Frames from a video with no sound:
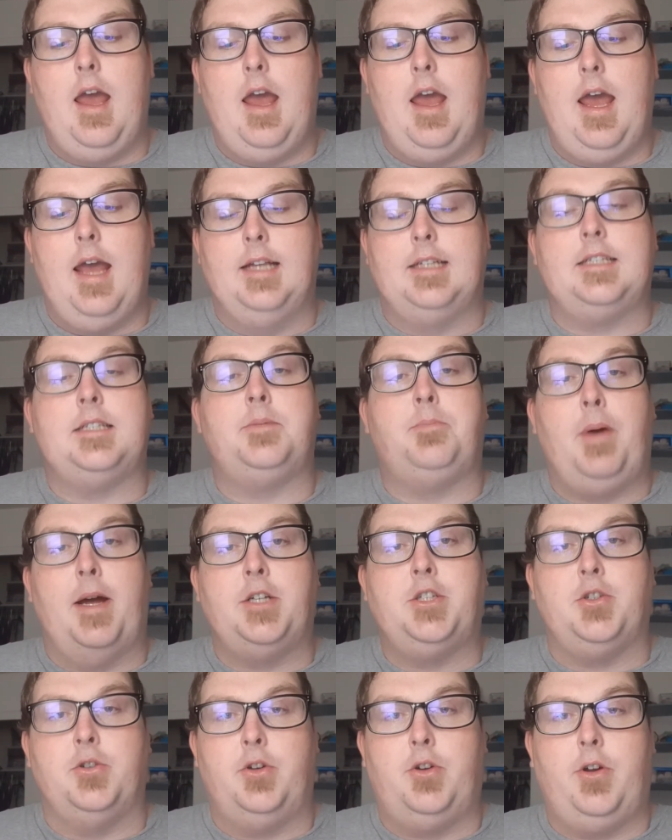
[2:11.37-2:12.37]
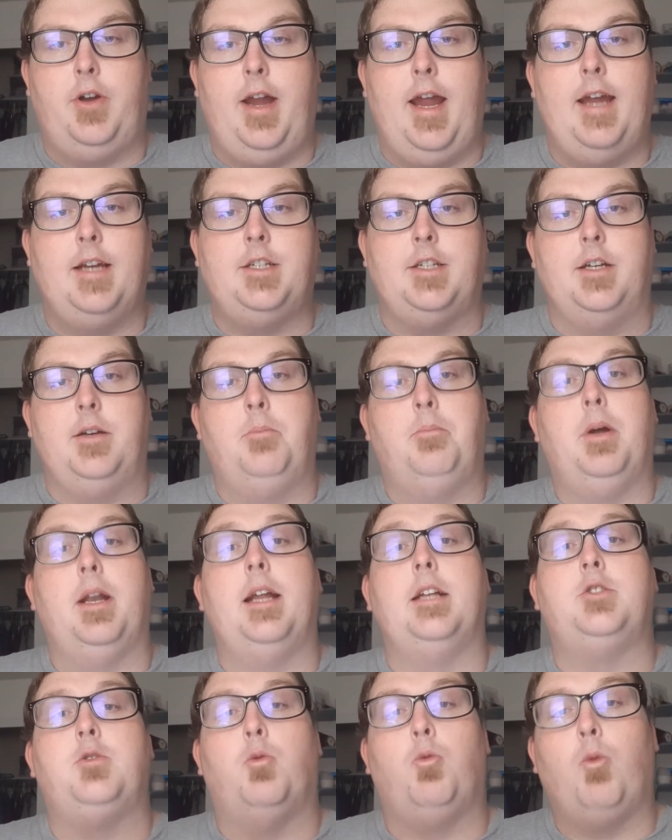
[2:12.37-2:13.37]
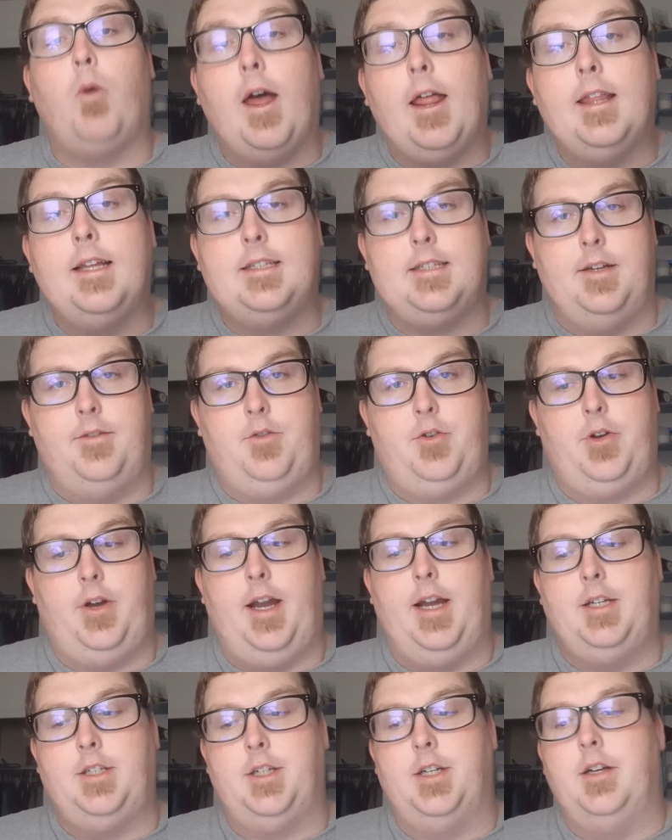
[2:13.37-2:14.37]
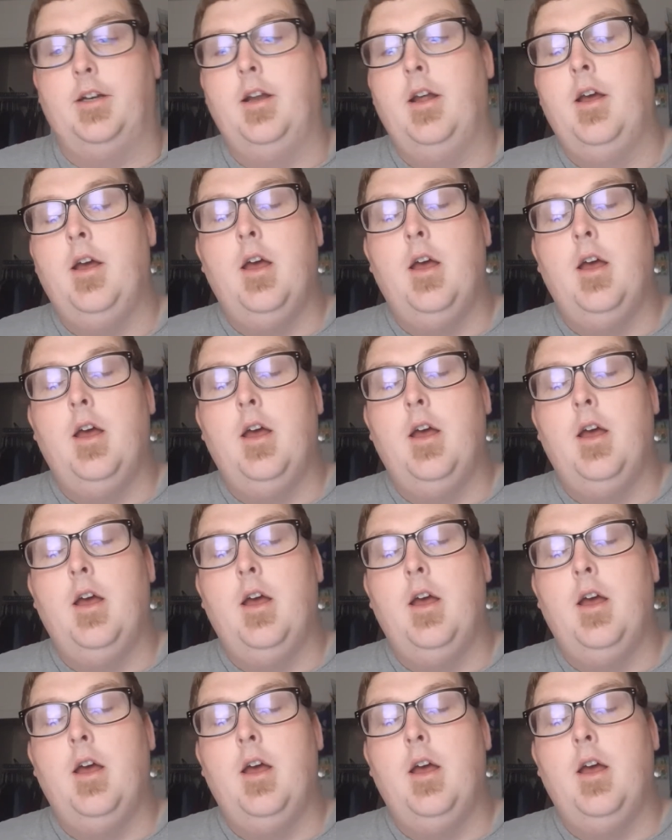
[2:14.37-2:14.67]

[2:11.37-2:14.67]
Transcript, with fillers: It's special creation, but it's relative creation.